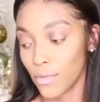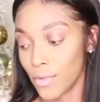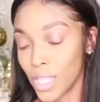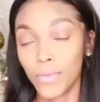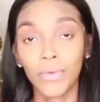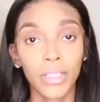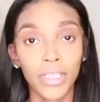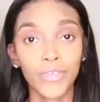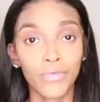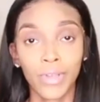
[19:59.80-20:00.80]
All the
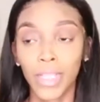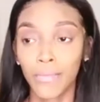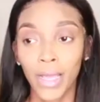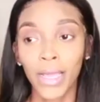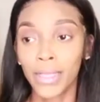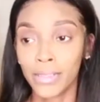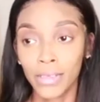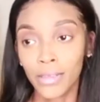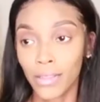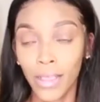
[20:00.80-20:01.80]
police were running my
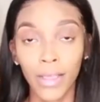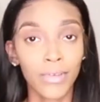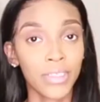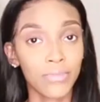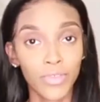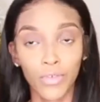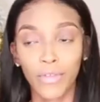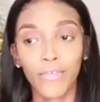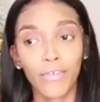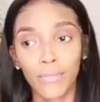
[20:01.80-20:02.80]
ID like I was some sort
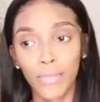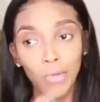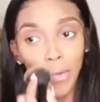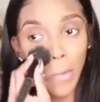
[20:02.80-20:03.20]
of criminal.